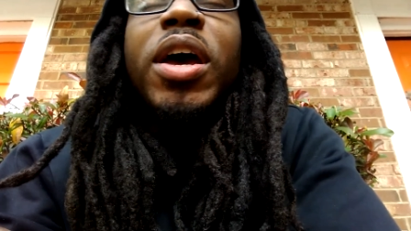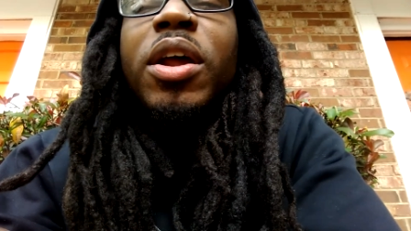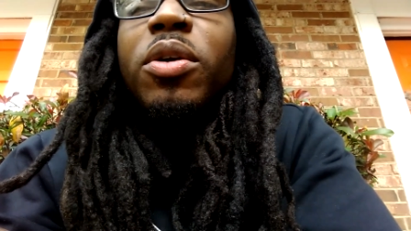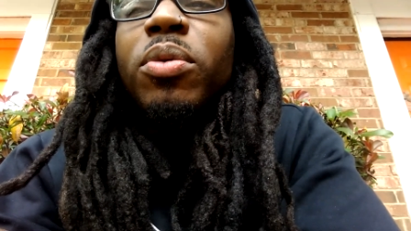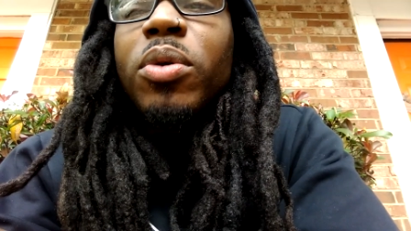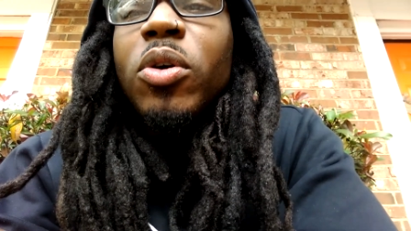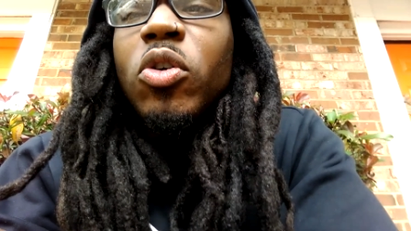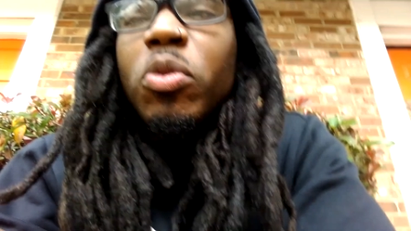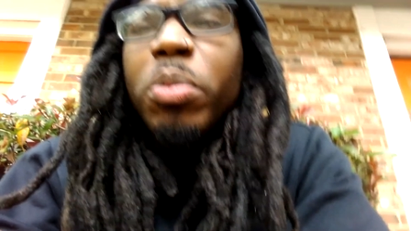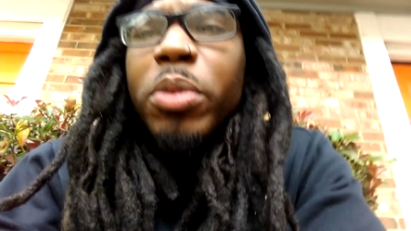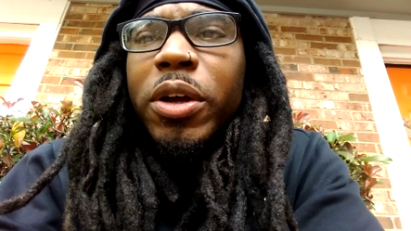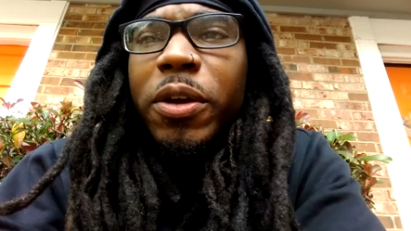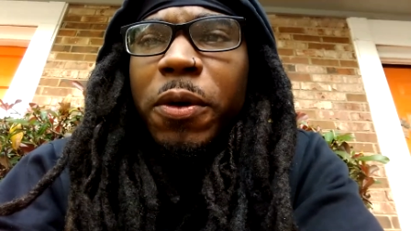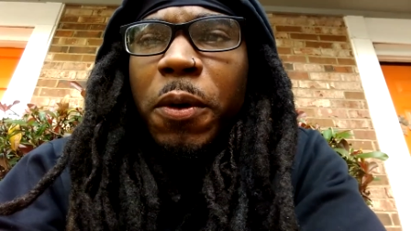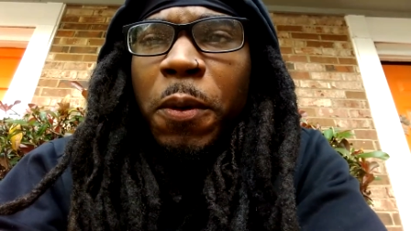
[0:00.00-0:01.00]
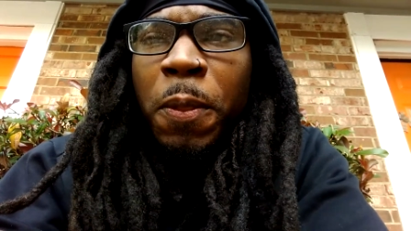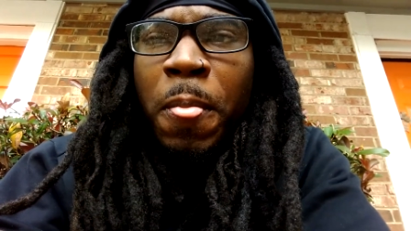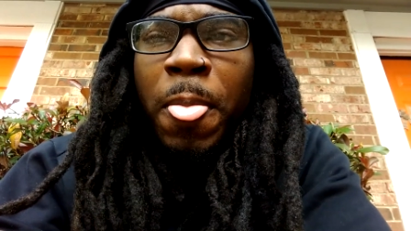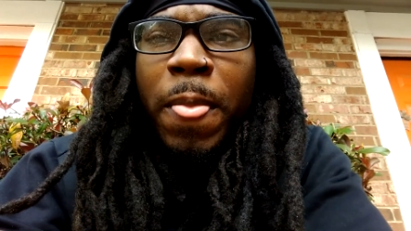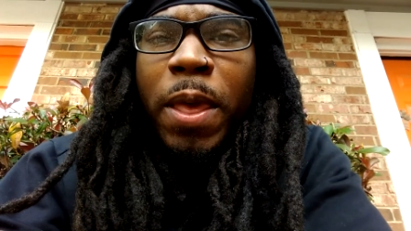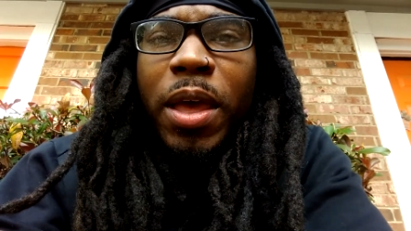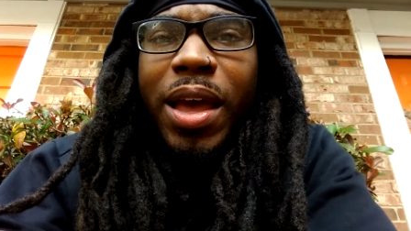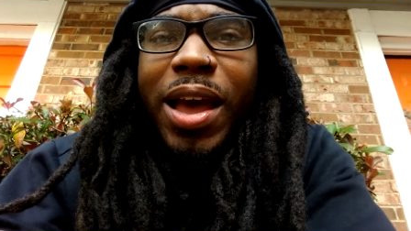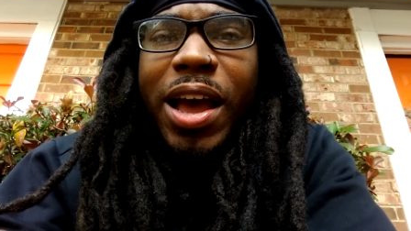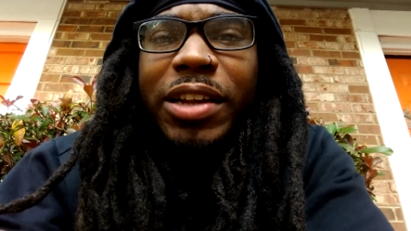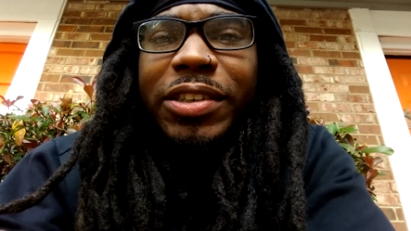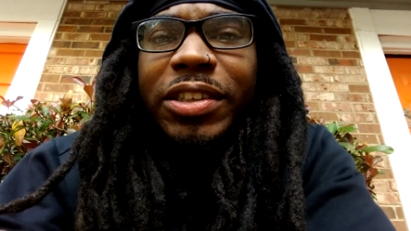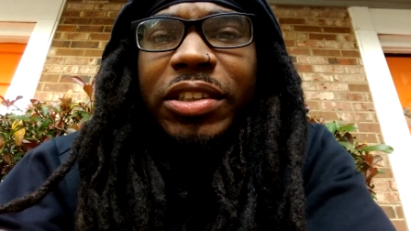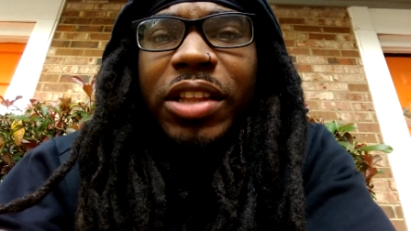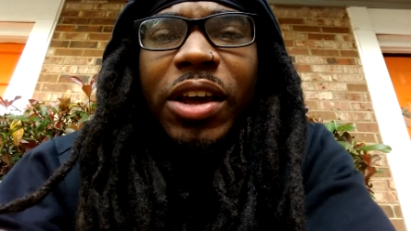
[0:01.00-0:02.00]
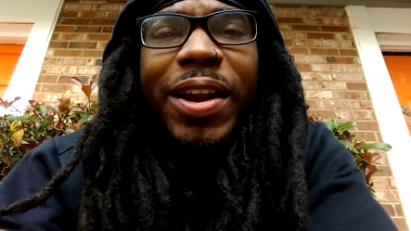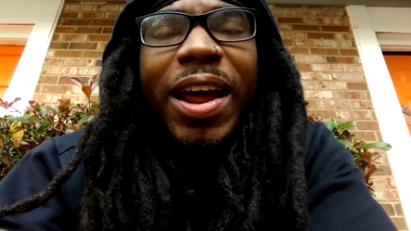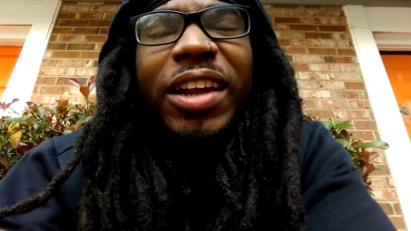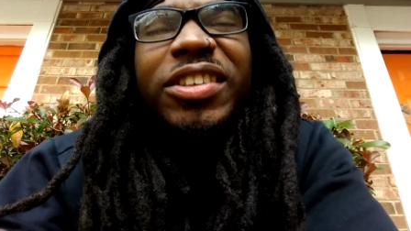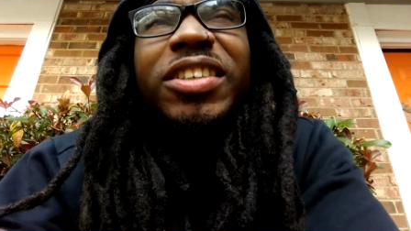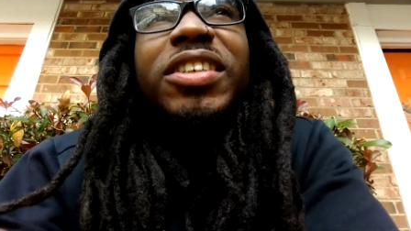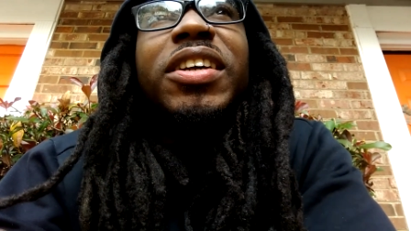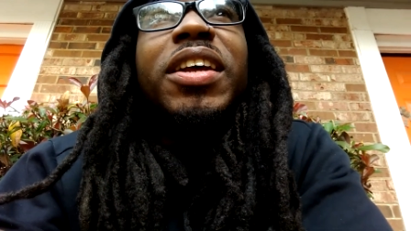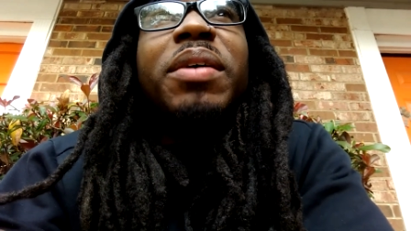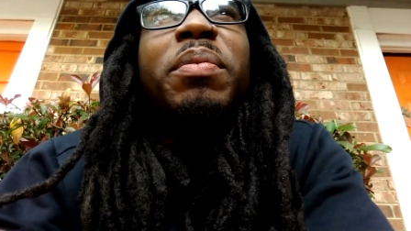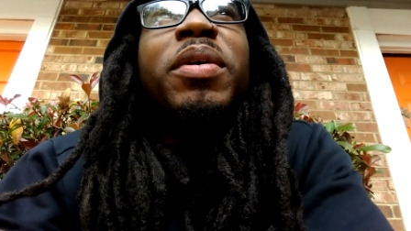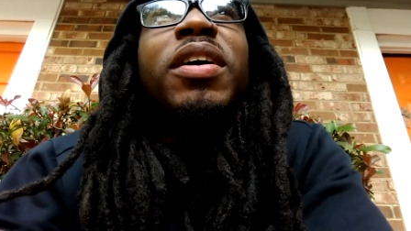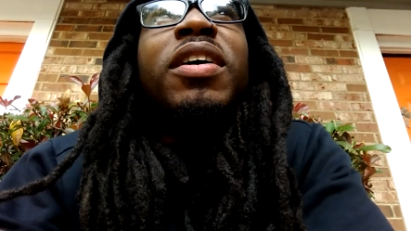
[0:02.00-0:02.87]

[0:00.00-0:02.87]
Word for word: down the road, but I just thought I'd share that